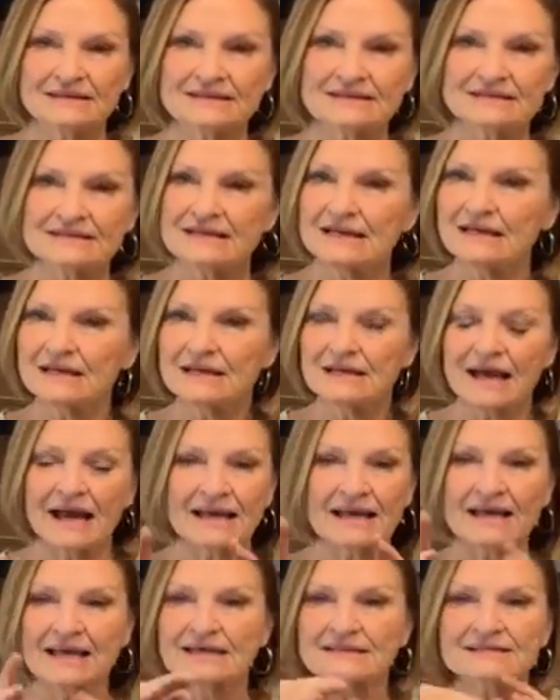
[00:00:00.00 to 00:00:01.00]
see,
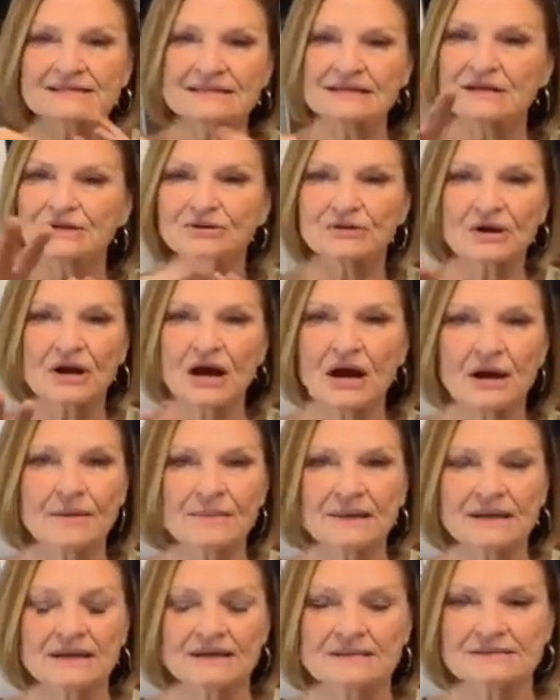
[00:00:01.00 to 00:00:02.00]
I can't see your
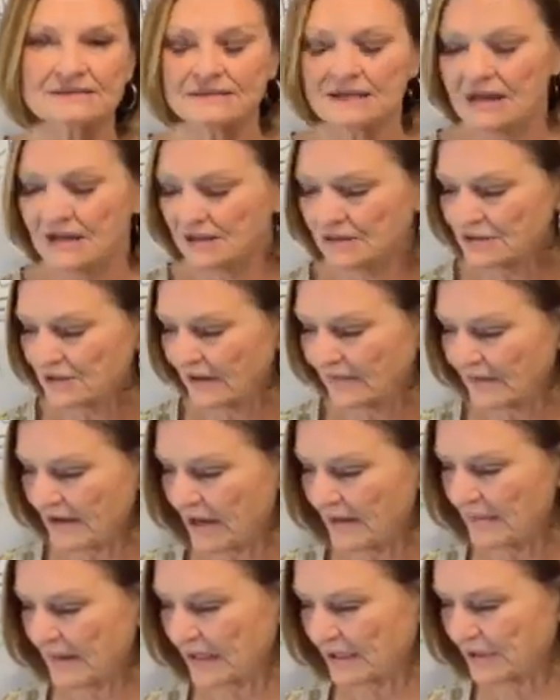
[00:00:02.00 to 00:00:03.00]
comments. So I've
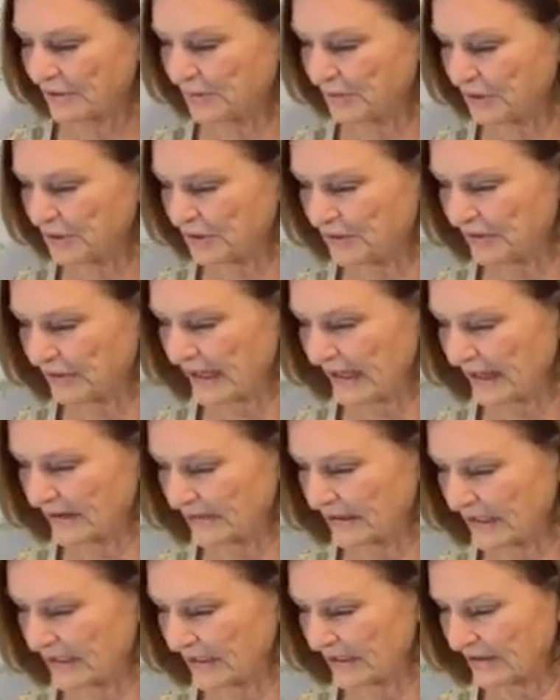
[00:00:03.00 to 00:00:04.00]
got my computer
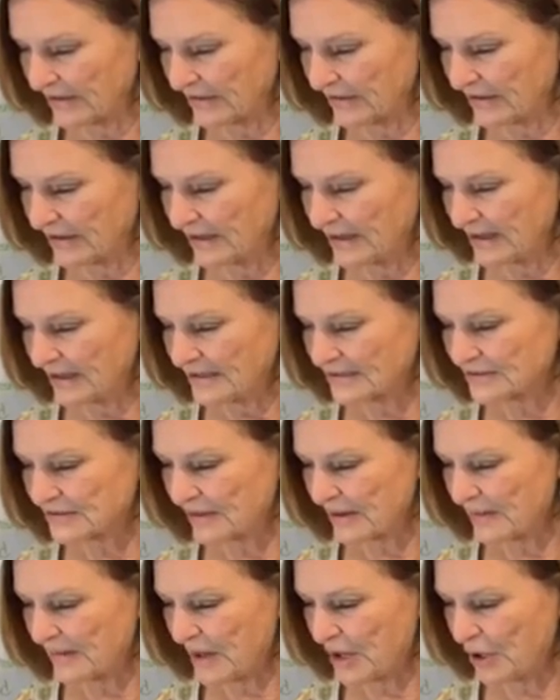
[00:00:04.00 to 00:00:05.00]
down here,
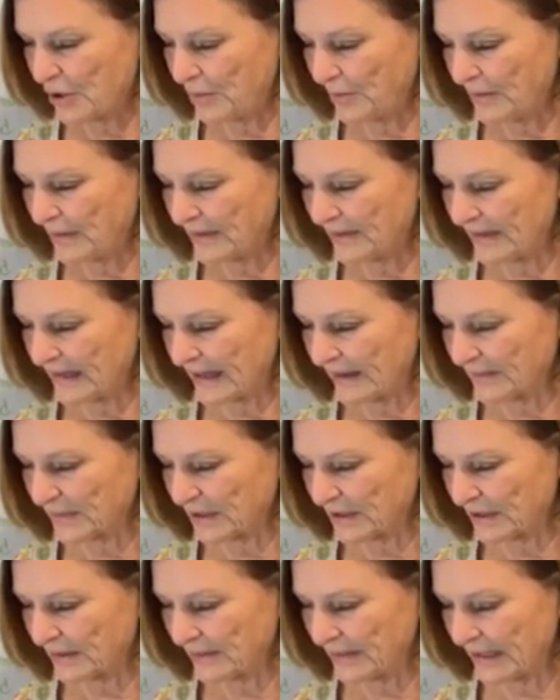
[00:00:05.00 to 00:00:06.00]
so I'm hoping that I'm
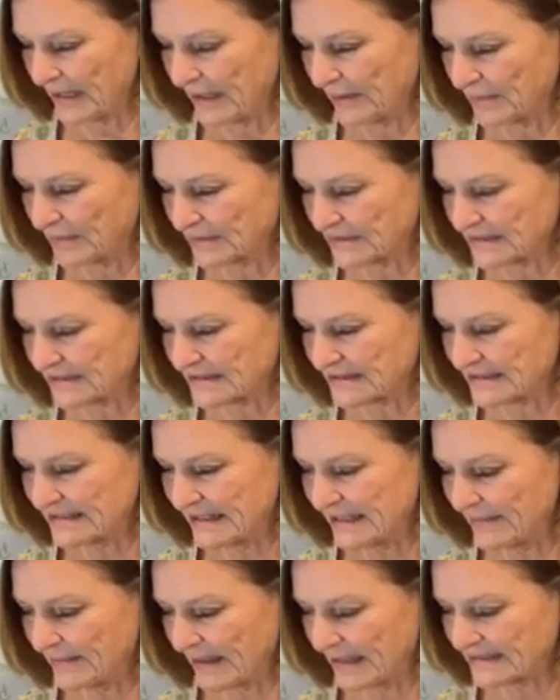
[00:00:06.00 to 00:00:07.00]
going to be able to
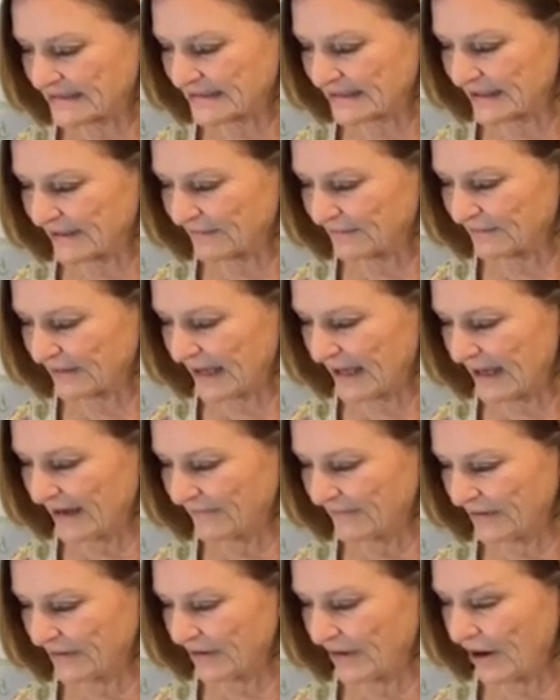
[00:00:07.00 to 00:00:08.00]
see myself
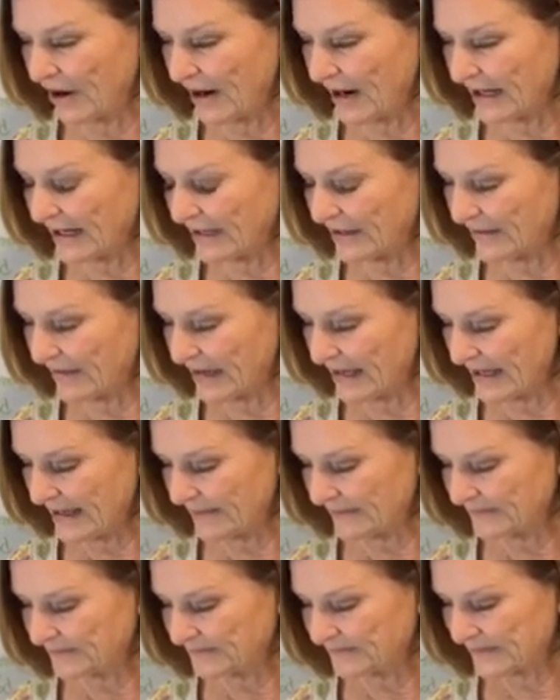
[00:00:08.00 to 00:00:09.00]
live here. All right, here I
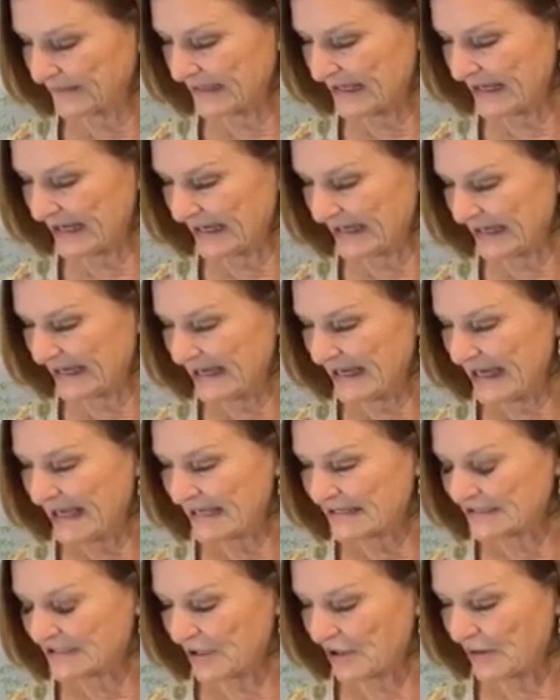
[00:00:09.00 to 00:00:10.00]
am. Yeah.
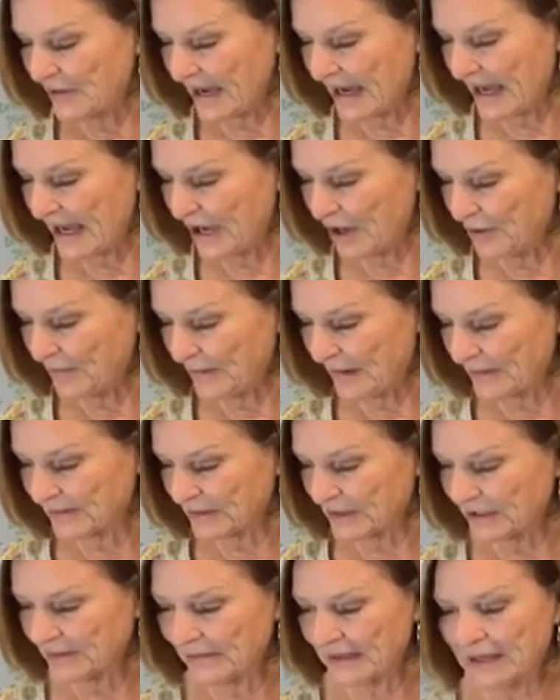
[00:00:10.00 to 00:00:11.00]
So I hope
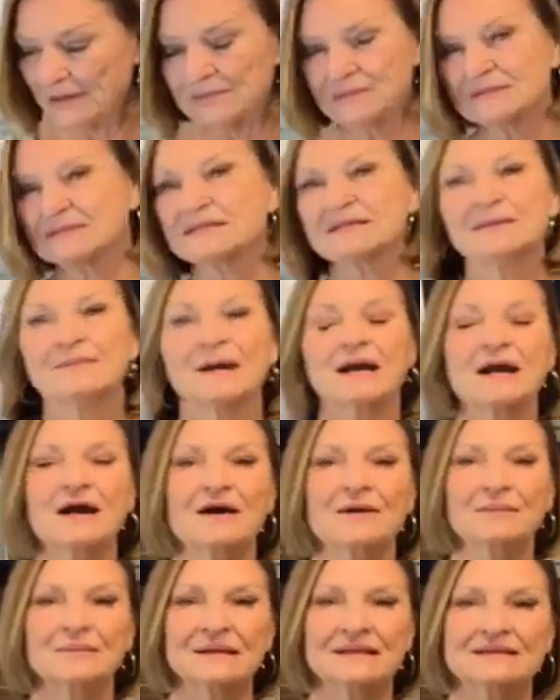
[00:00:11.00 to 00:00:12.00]
I'm going to be able to see my
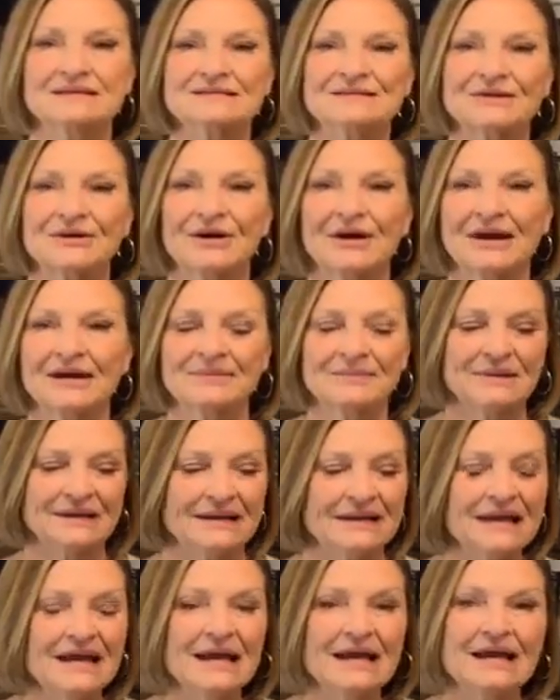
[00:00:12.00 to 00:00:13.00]
comments. All right,
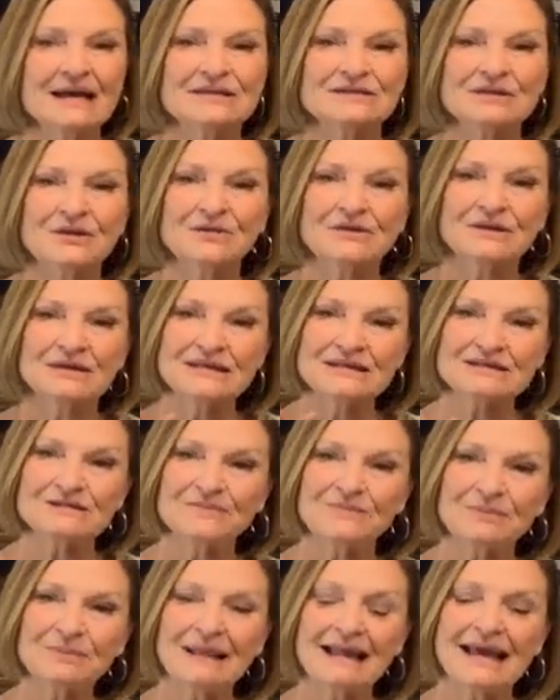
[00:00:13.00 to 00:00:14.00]
but so
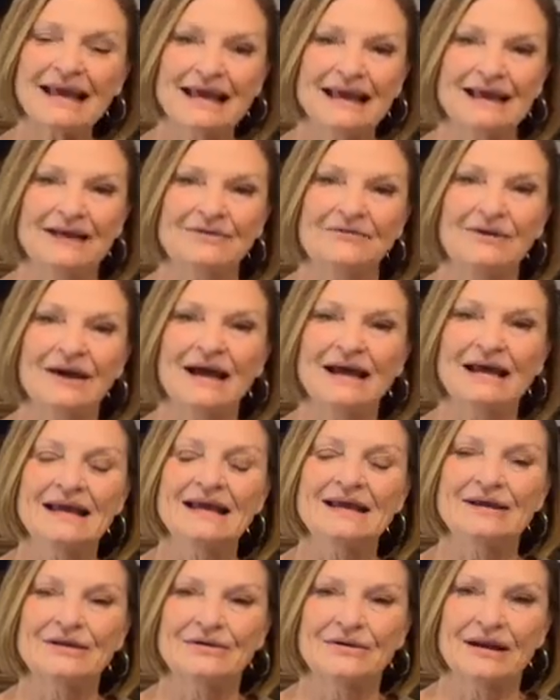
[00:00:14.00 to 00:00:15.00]
this plant right
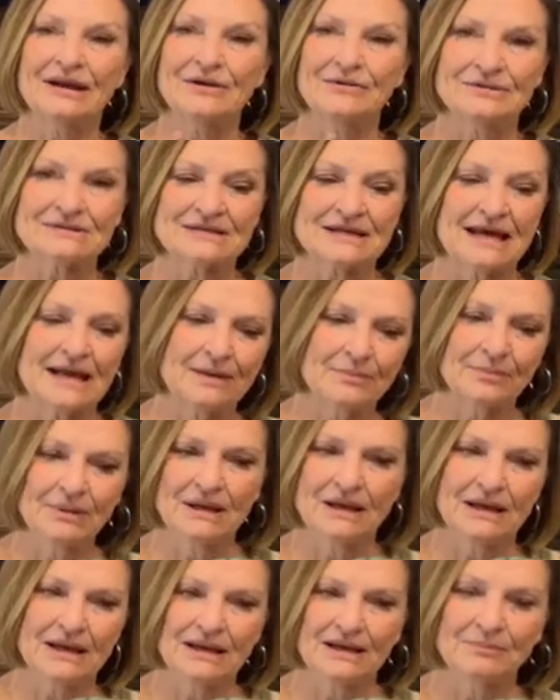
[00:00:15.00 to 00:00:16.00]
here, I know it's kind of
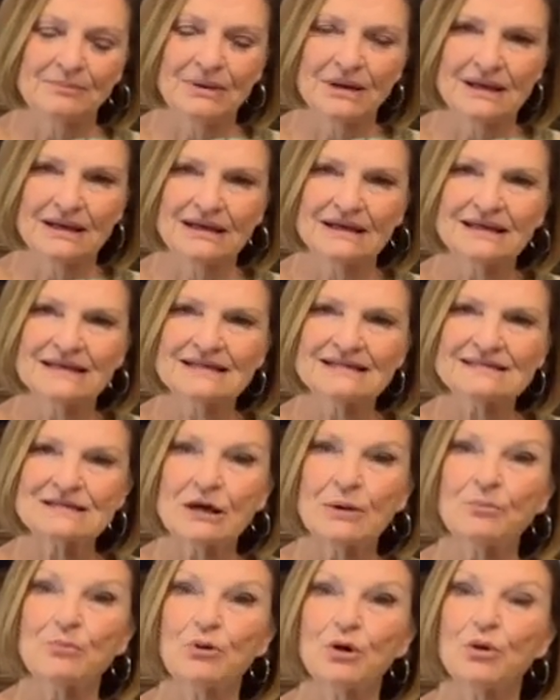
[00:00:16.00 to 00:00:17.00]
big, but it is
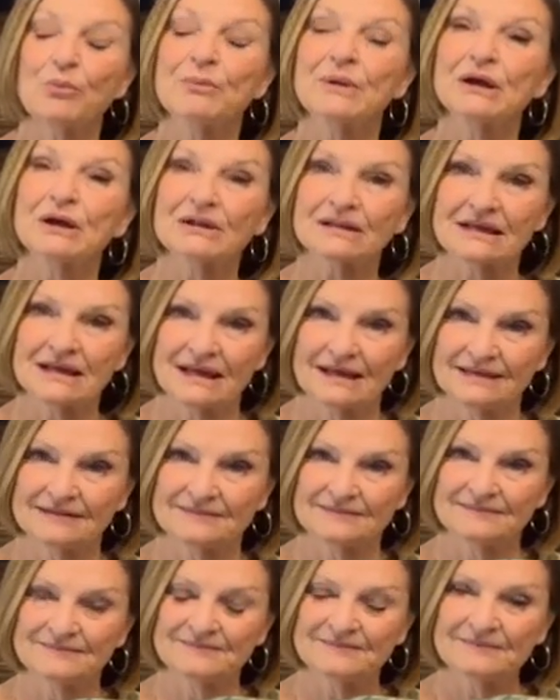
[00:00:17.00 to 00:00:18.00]
a bromeliad,
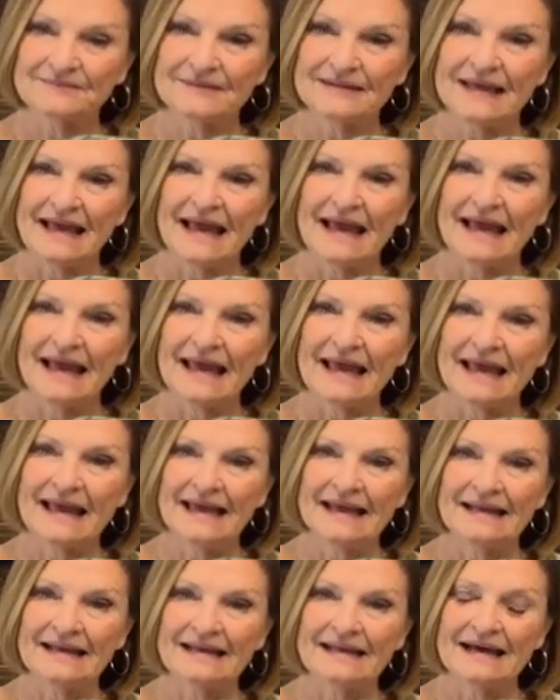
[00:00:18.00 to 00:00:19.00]

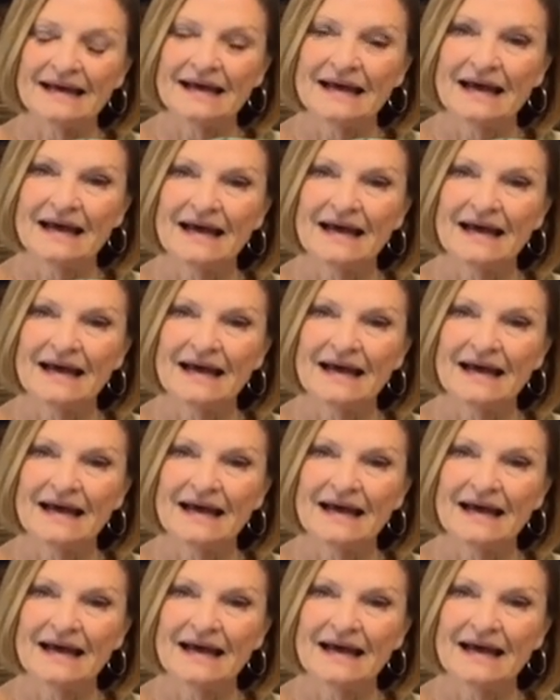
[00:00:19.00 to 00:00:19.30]
and